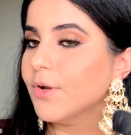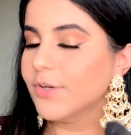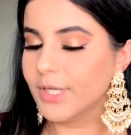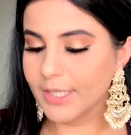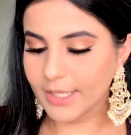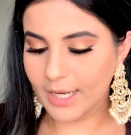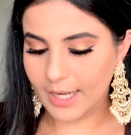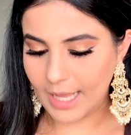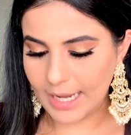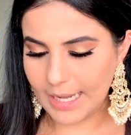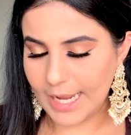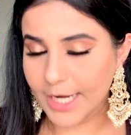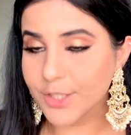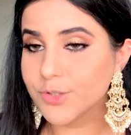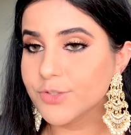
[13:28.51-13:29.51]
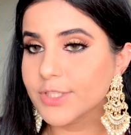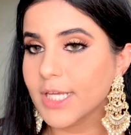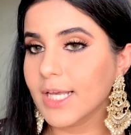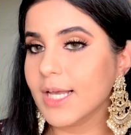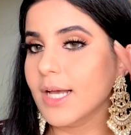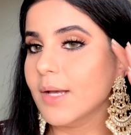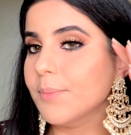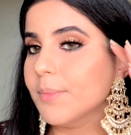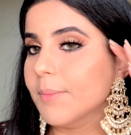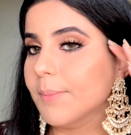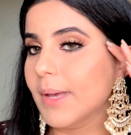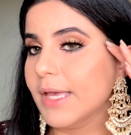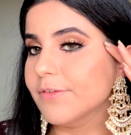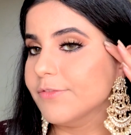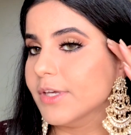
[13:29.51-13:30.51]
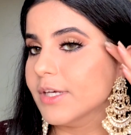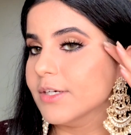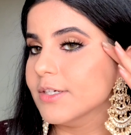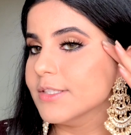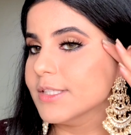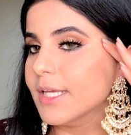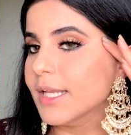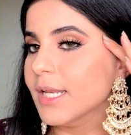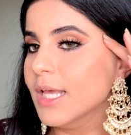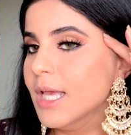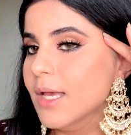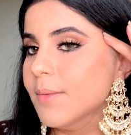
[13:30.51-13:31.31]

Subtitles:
Alright, and I like to take up my fingers and